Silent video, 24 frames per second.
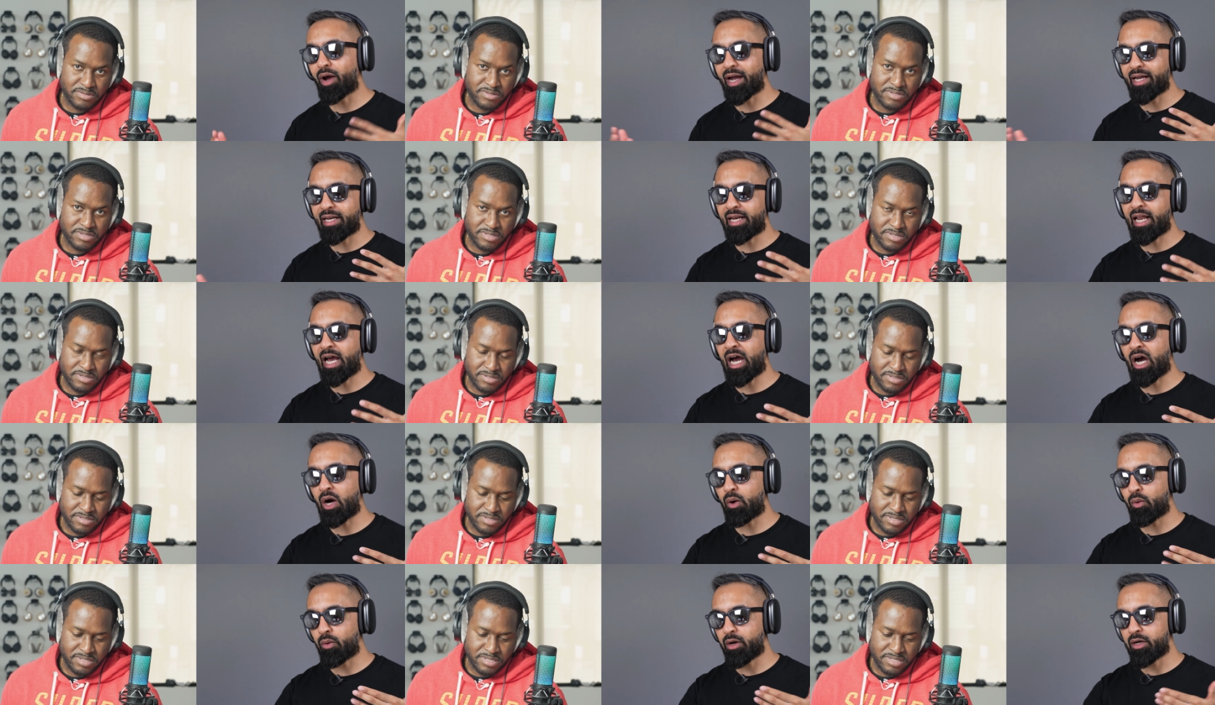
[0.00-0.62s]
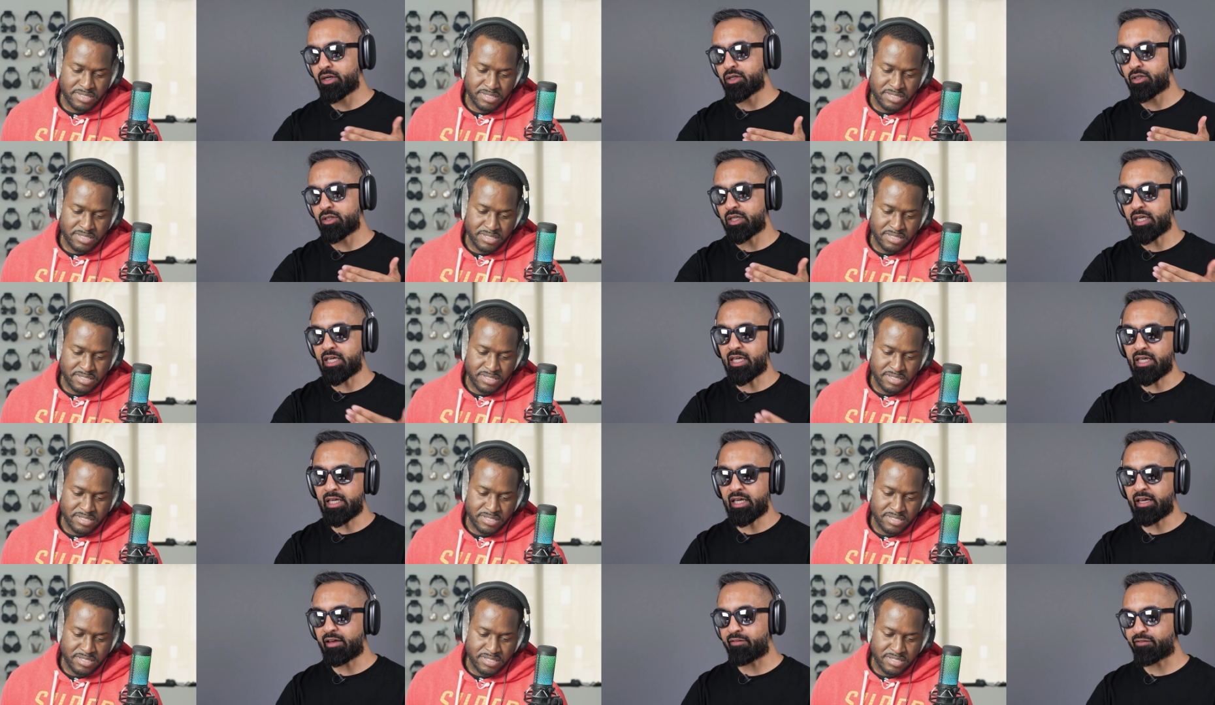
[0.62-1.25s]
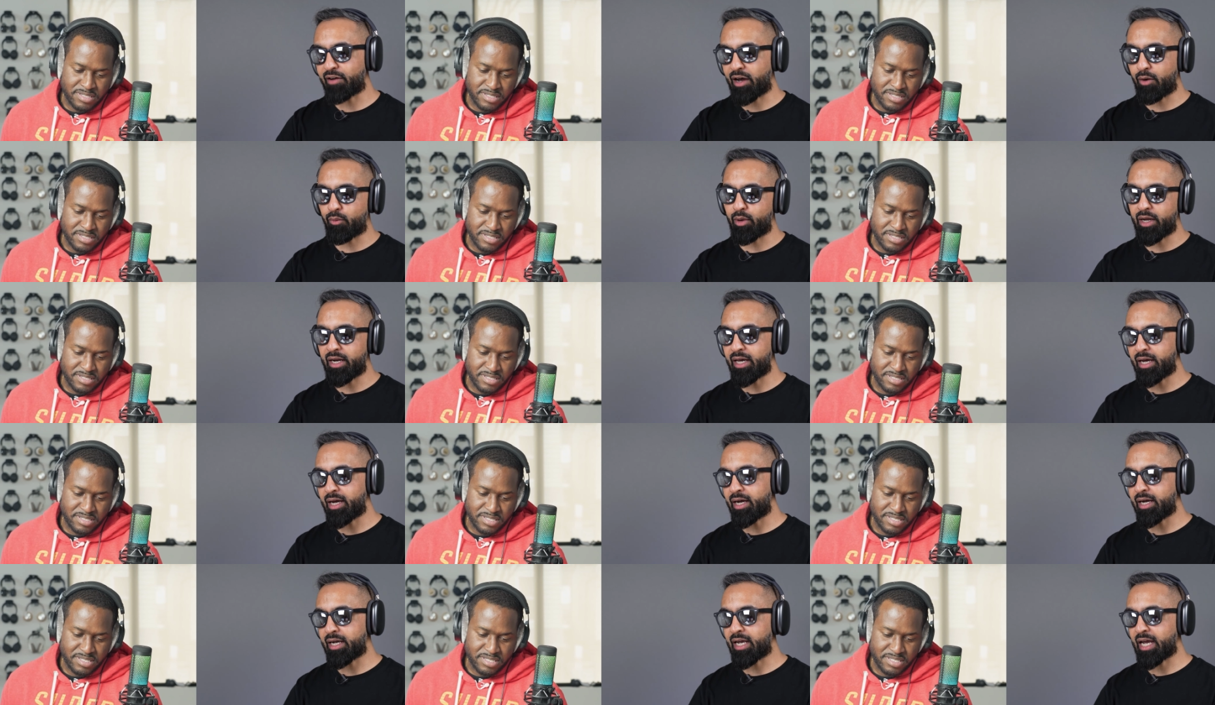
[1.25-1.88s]
Speaker 1: right now, if I
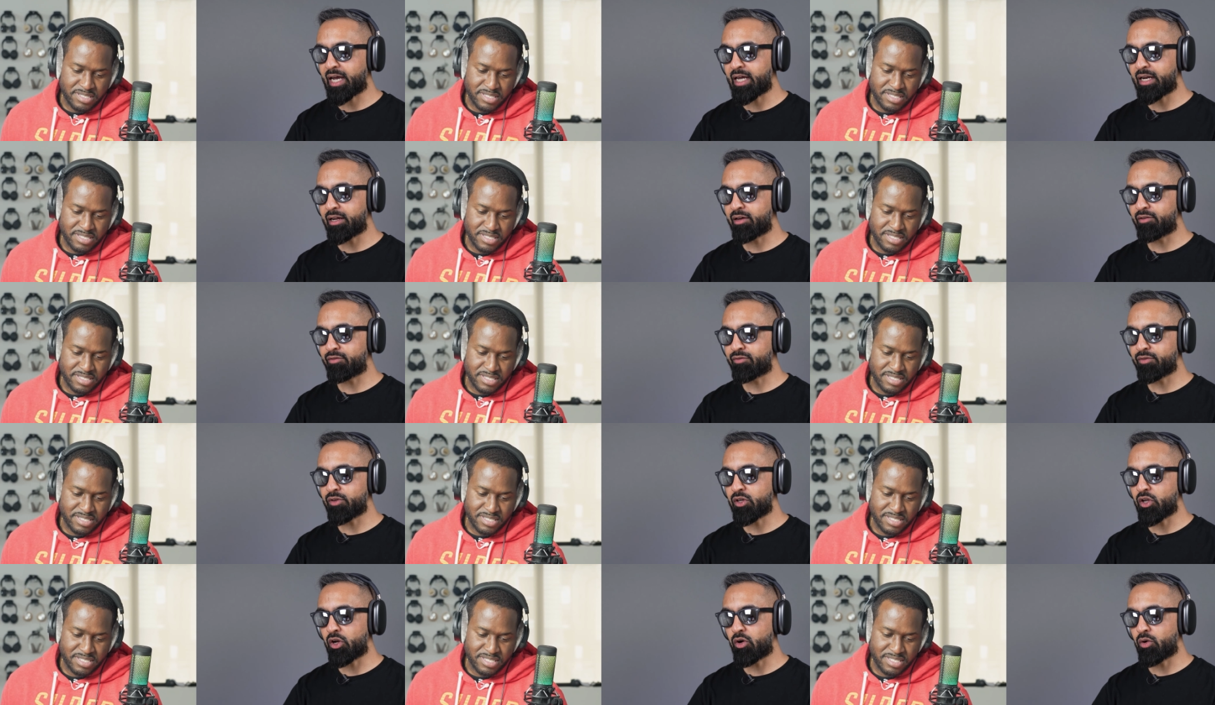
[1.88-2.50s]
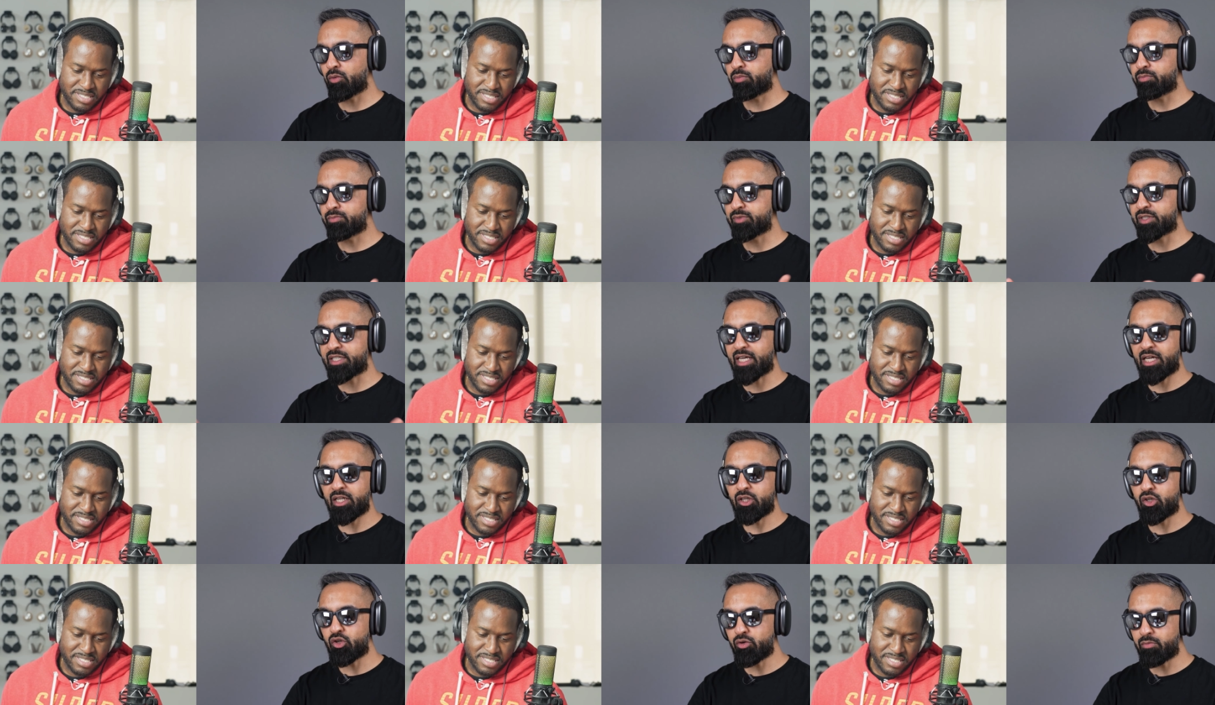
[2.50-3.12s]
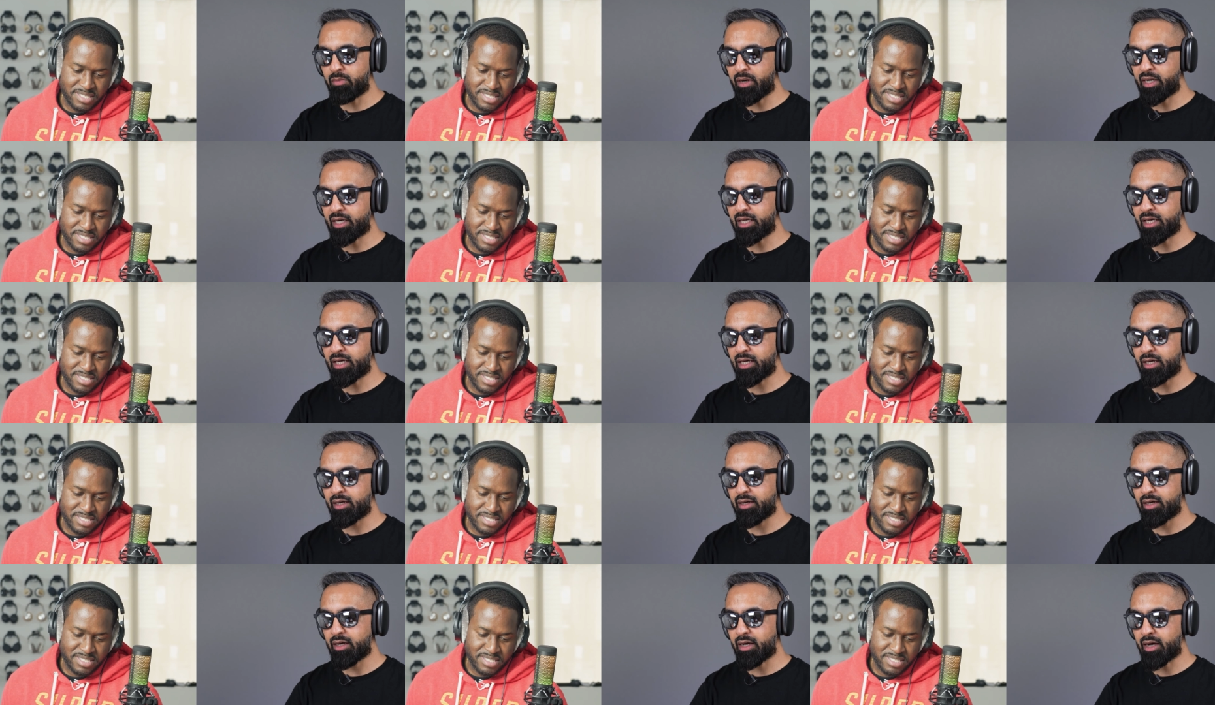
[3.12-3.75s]
want to kind of, you know, send you
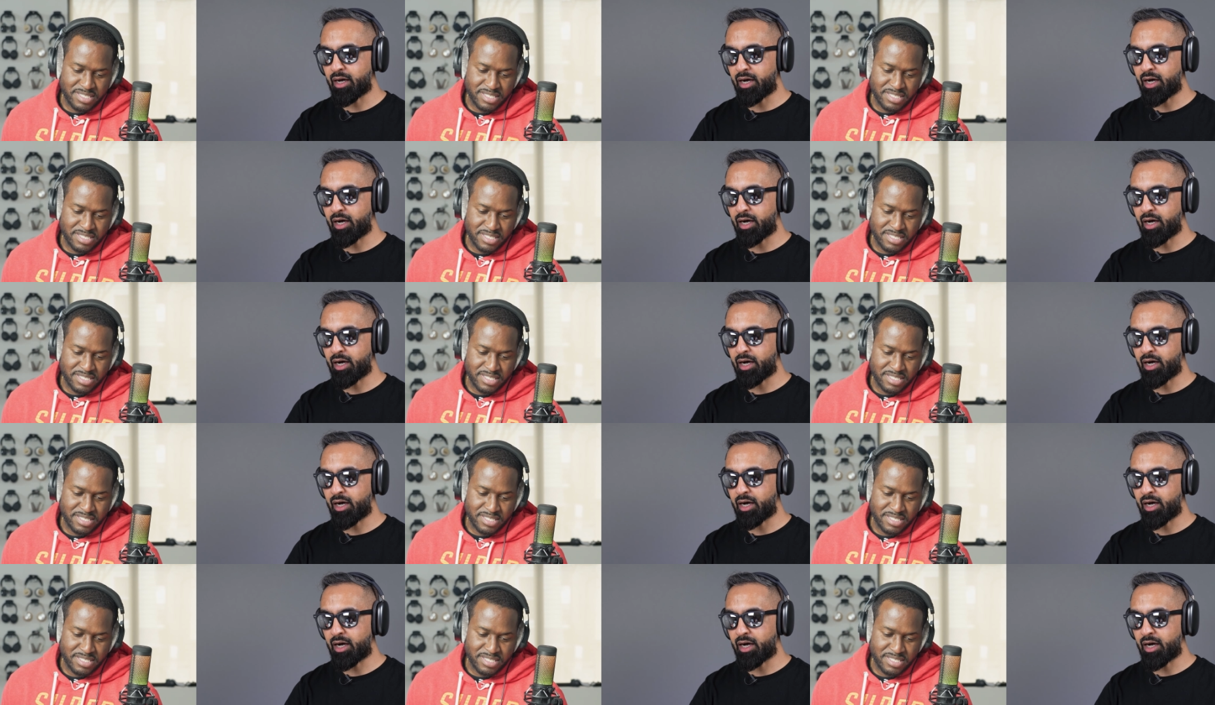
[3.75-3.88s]
money,